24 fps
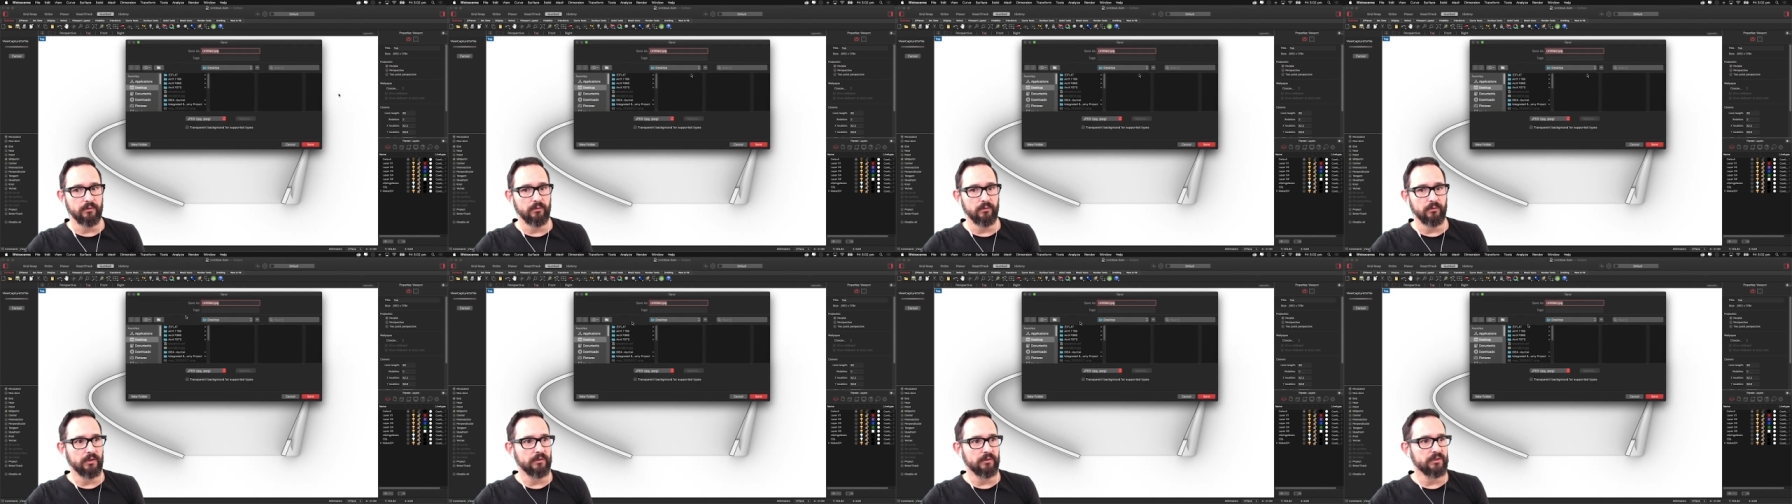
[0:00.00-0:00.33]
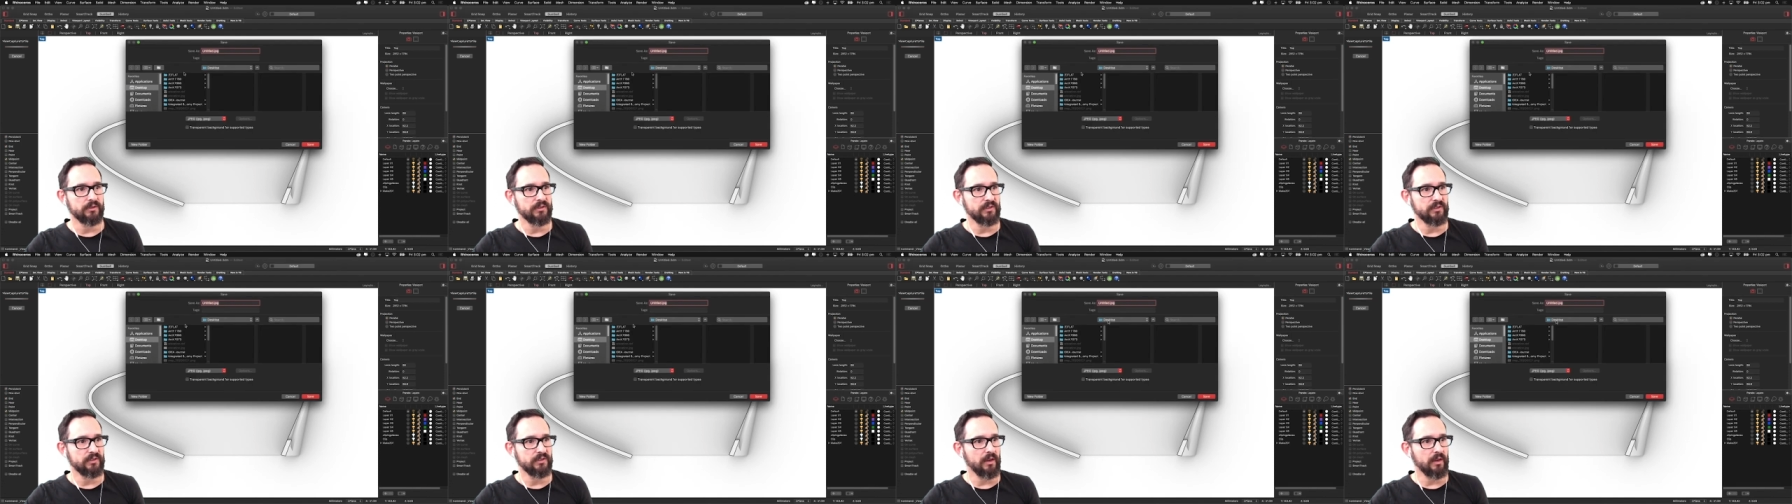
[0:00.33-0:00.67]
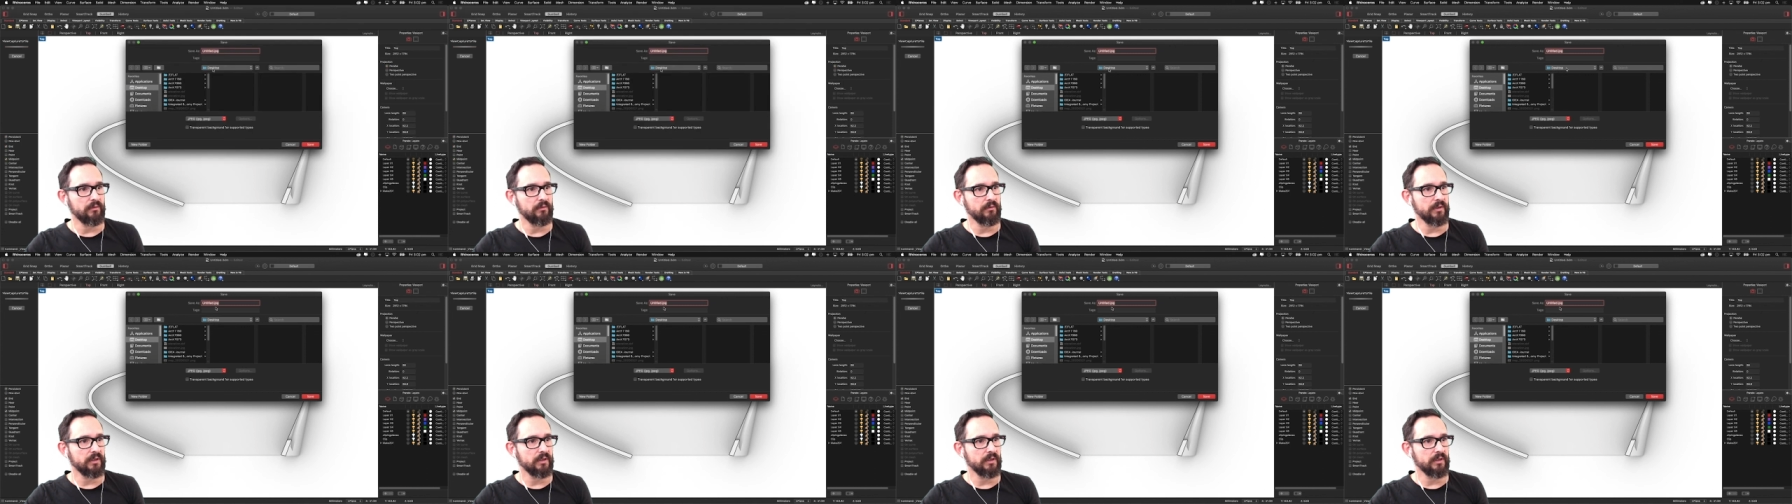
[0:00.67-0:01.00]
do you want to
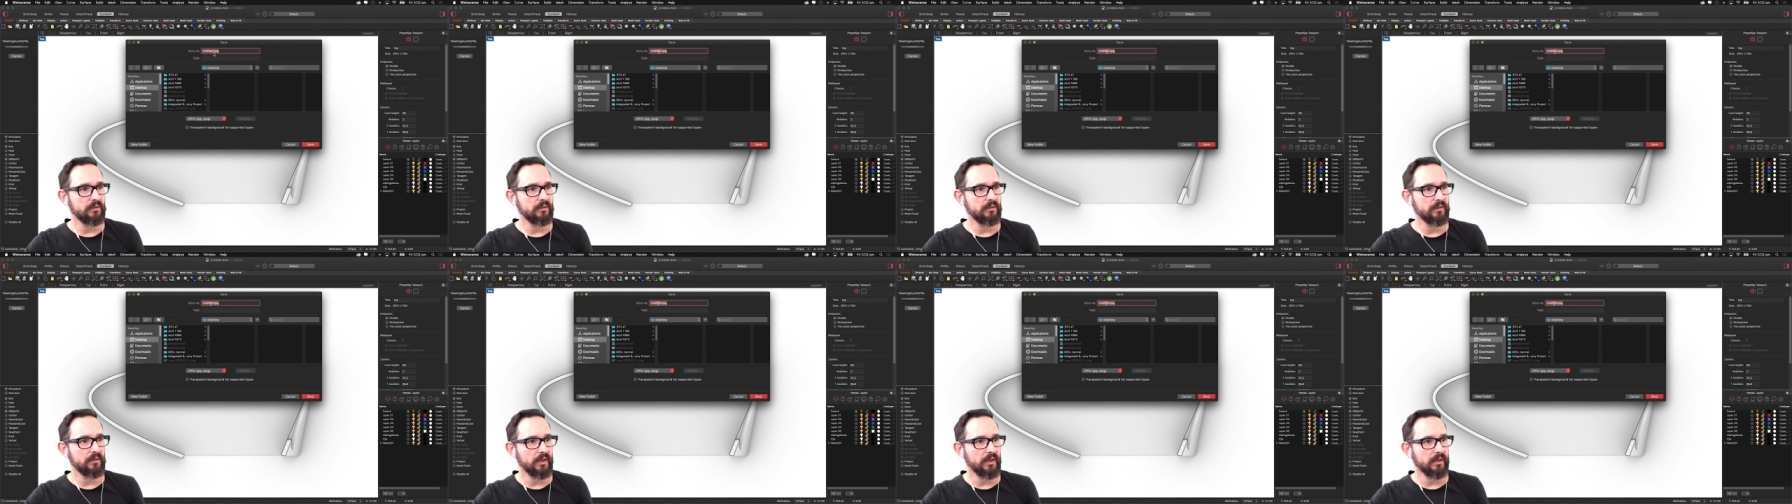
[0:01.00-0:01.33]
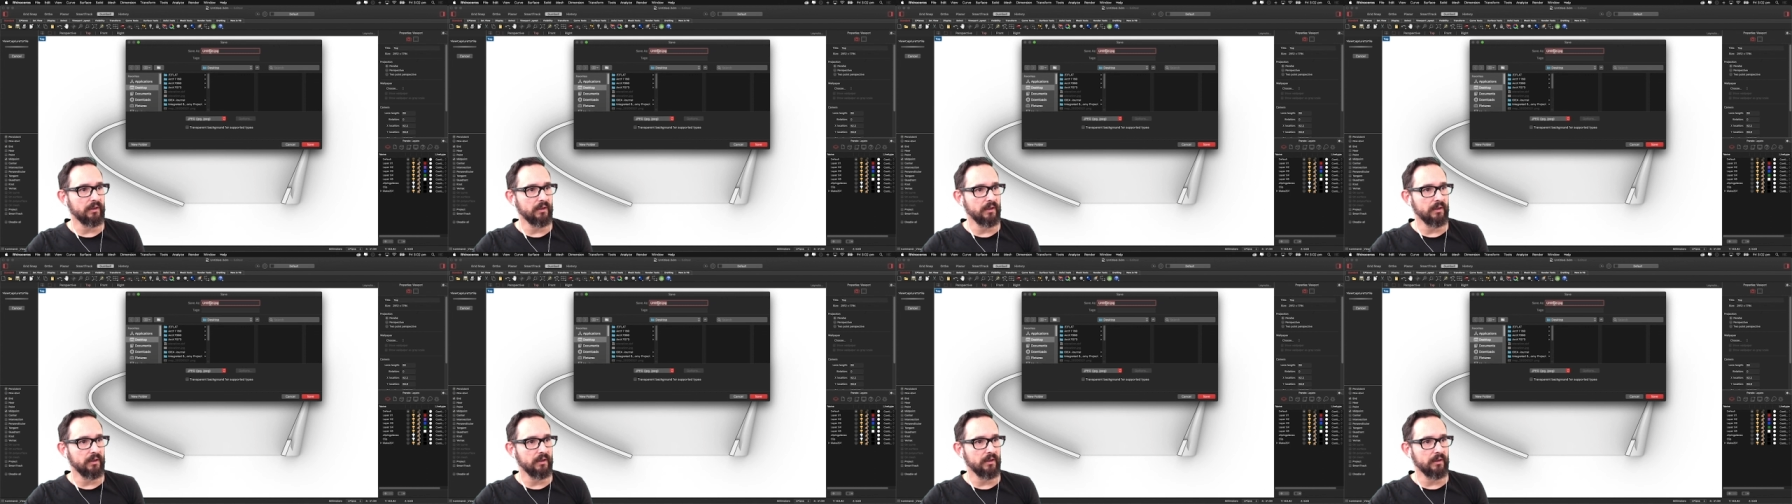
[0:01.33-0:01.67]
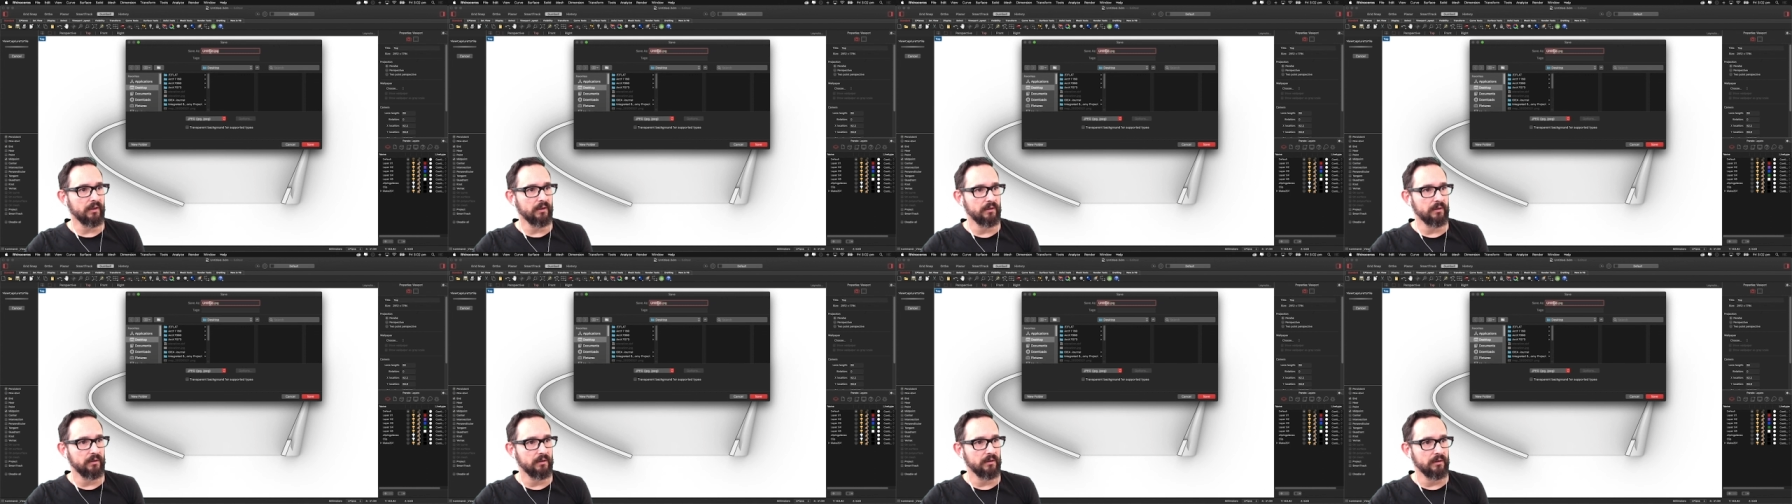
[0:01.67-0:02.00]
save it,
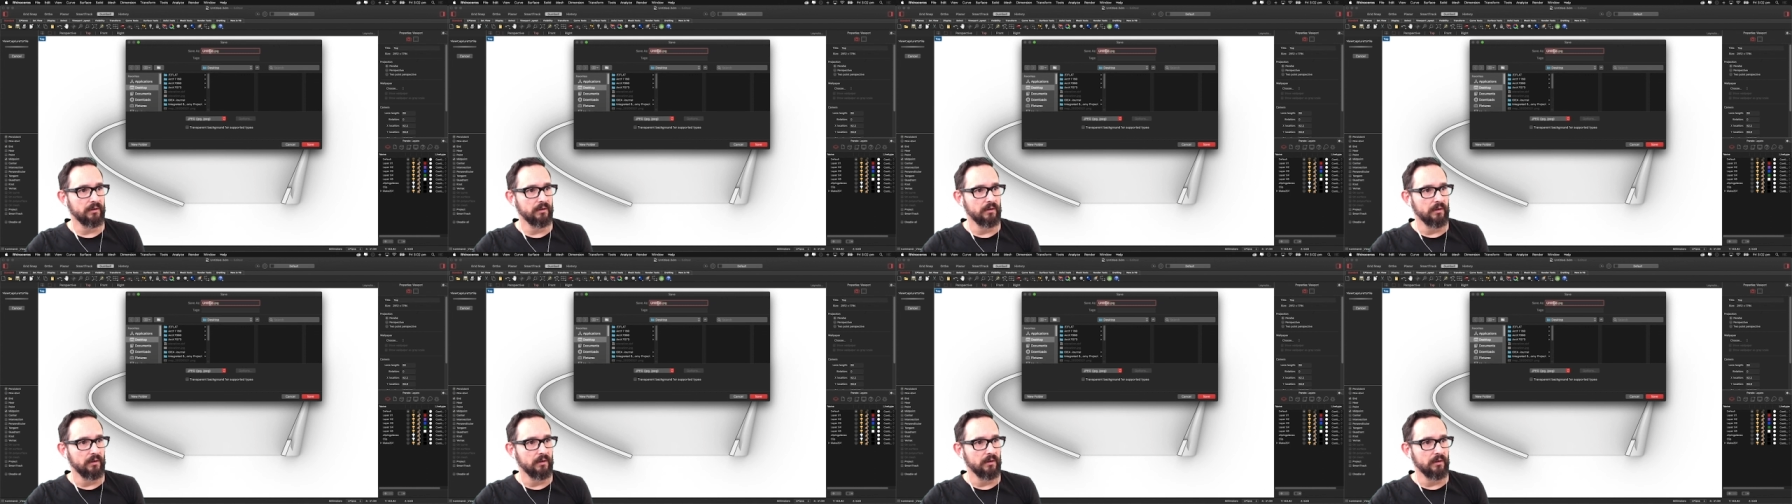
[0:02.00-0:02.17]
and